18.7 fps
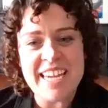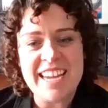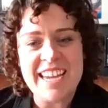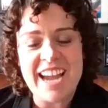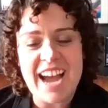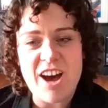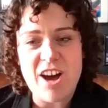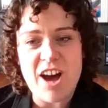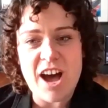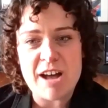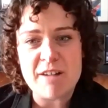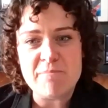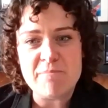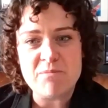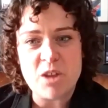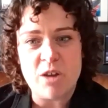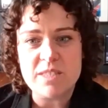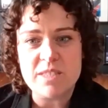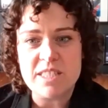me,
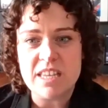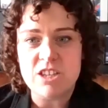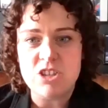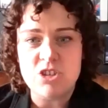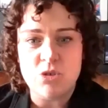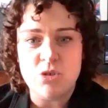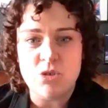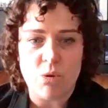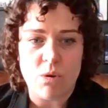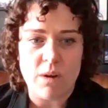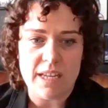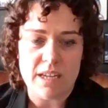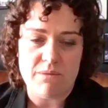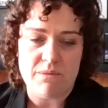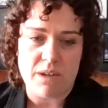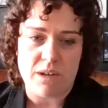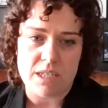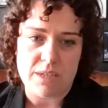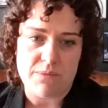obviously you're
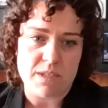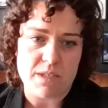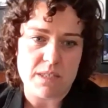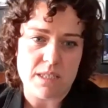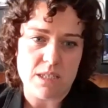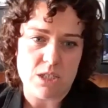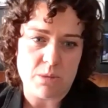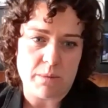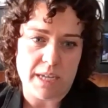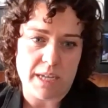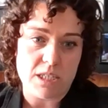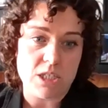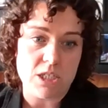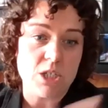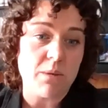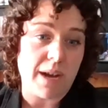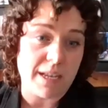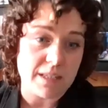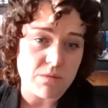in a very different
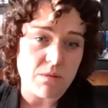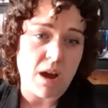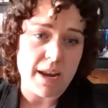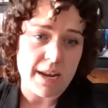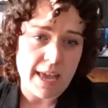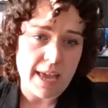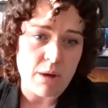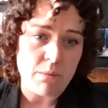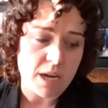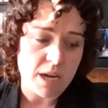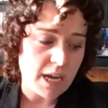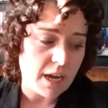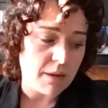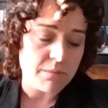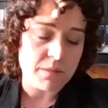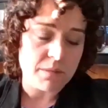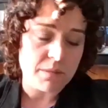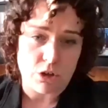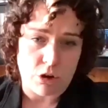situation to us right now when it
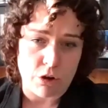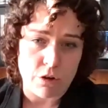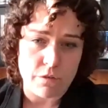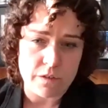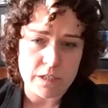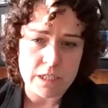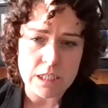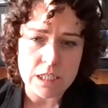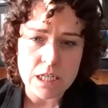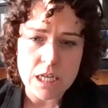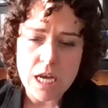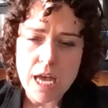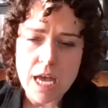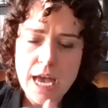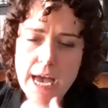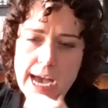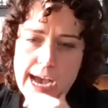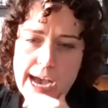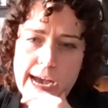comes to
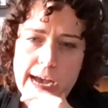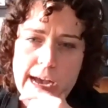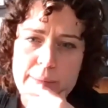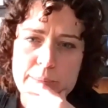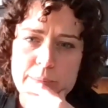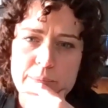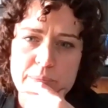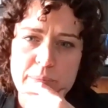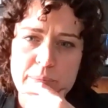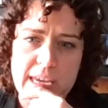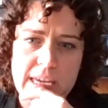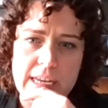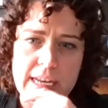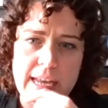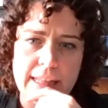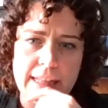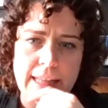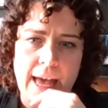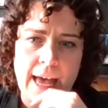COVID, being
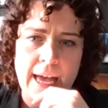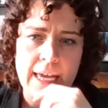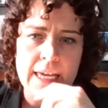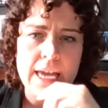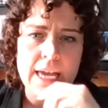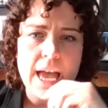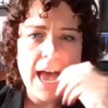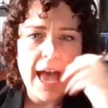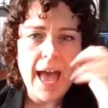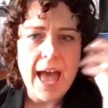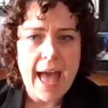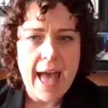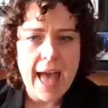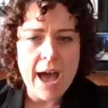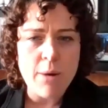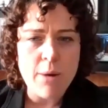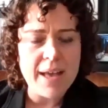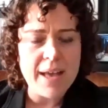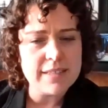in LA.
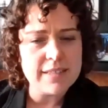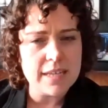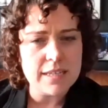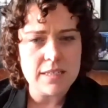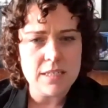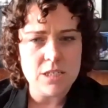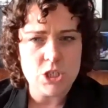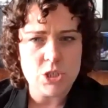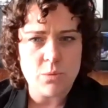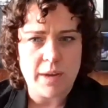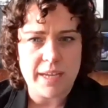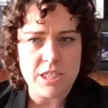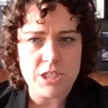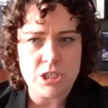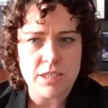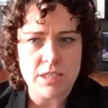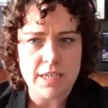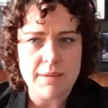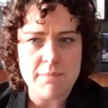How has that
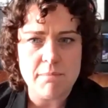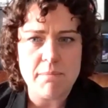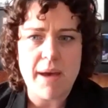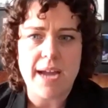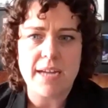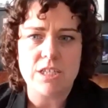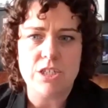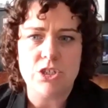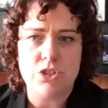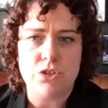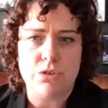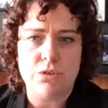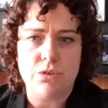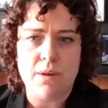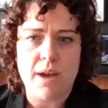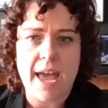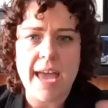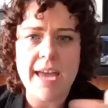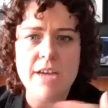situation impacted
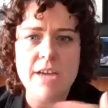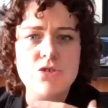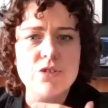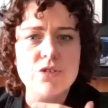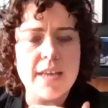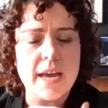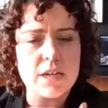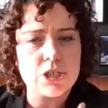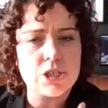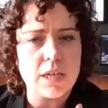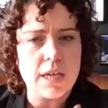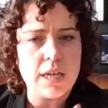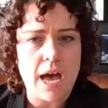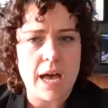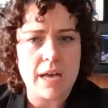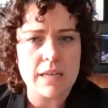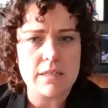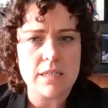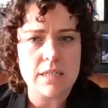you? Andrew's actually
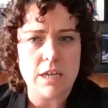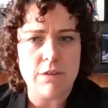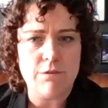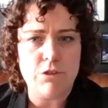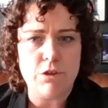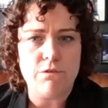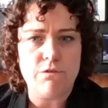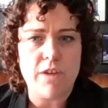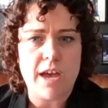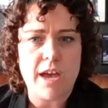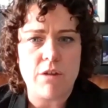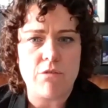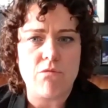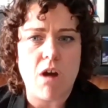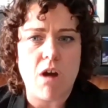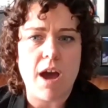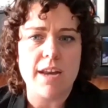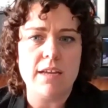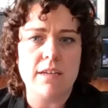asked if you
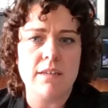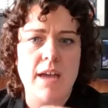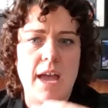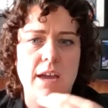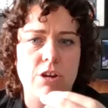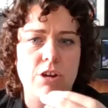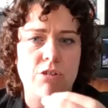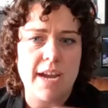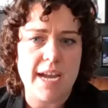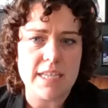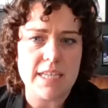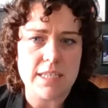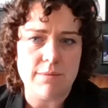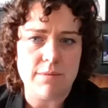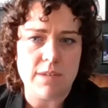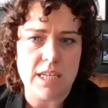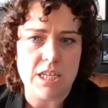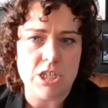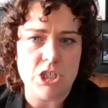found writing and
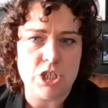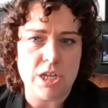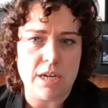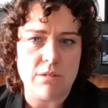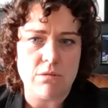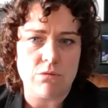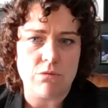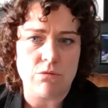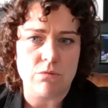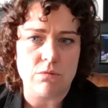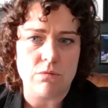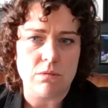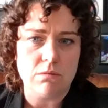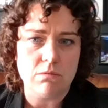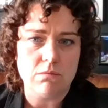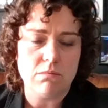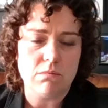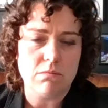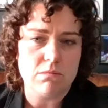creativity in
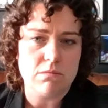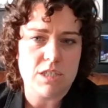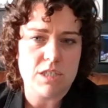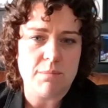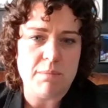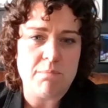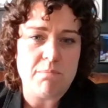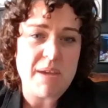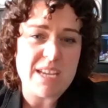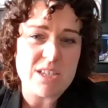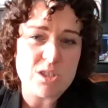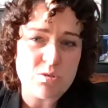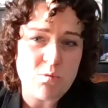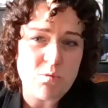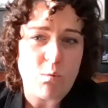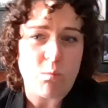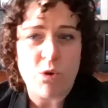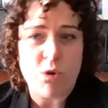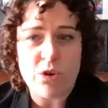general to be
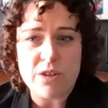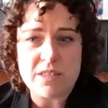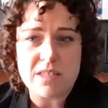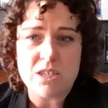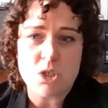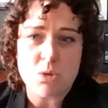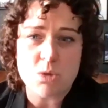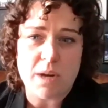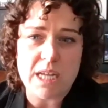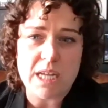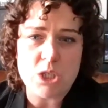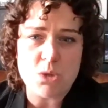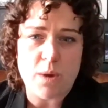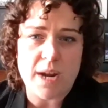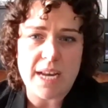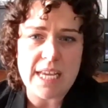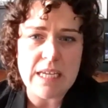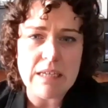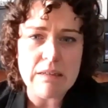better or worse in
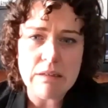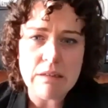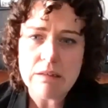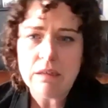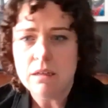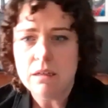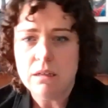2020.